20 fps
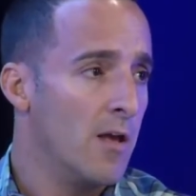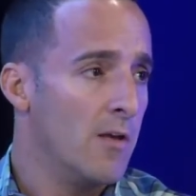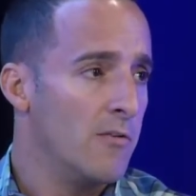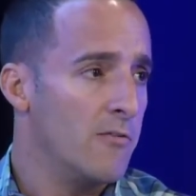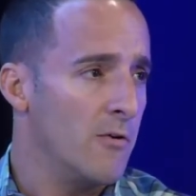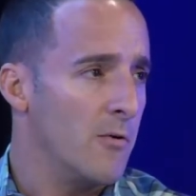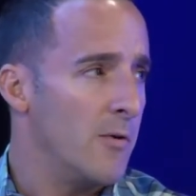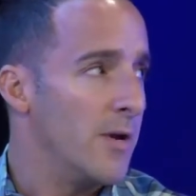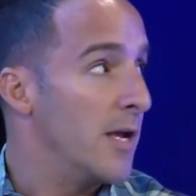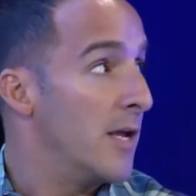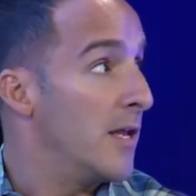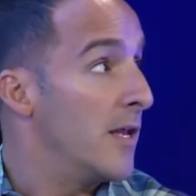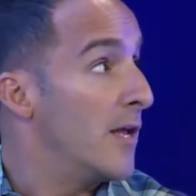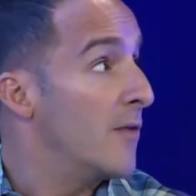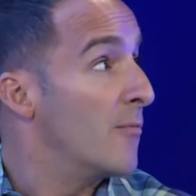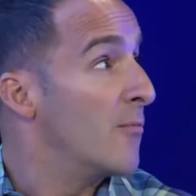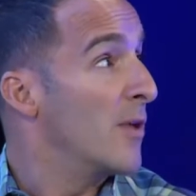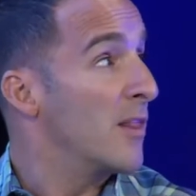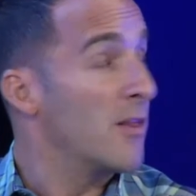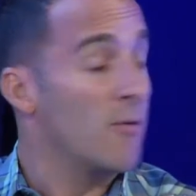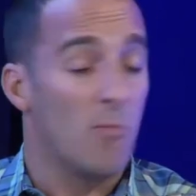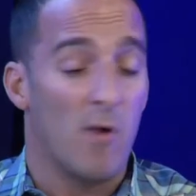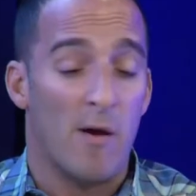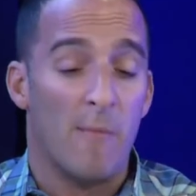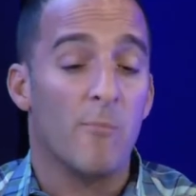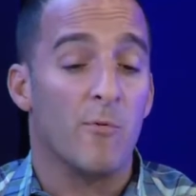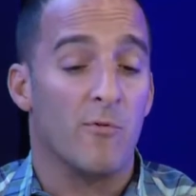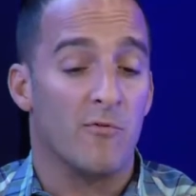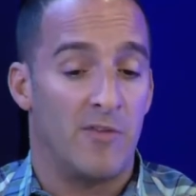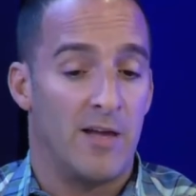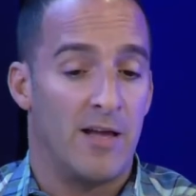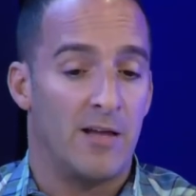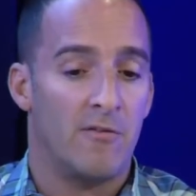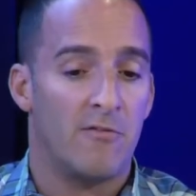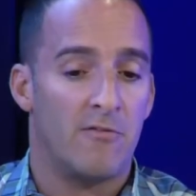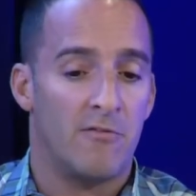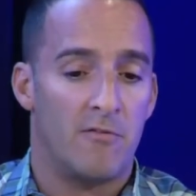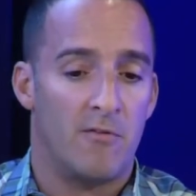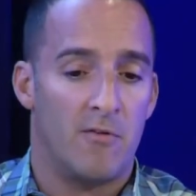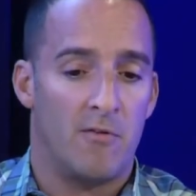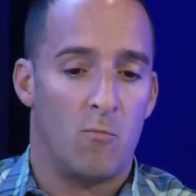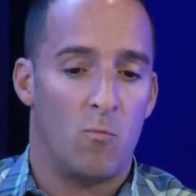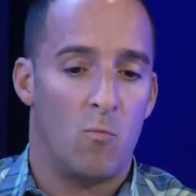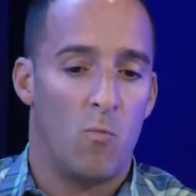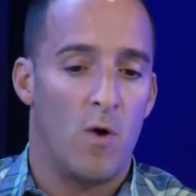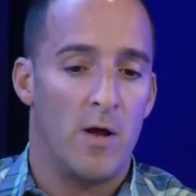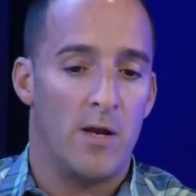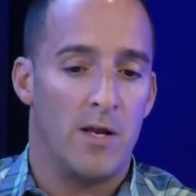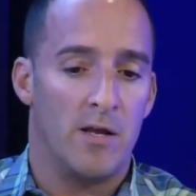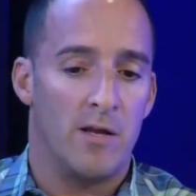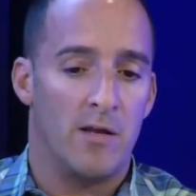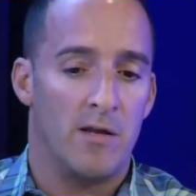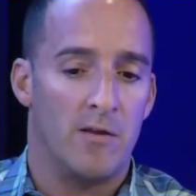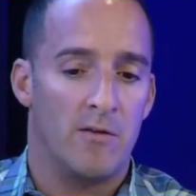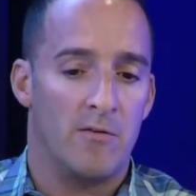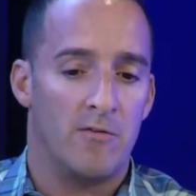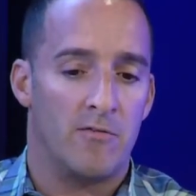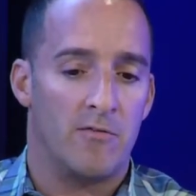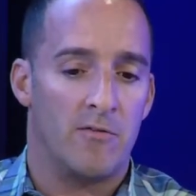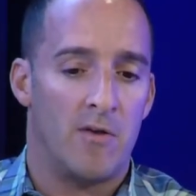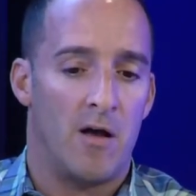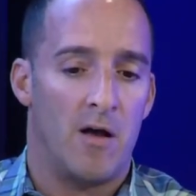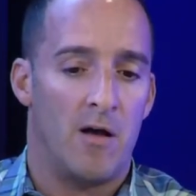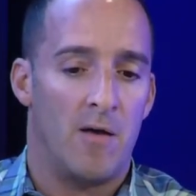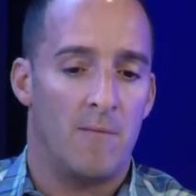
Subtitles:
So it really represents what is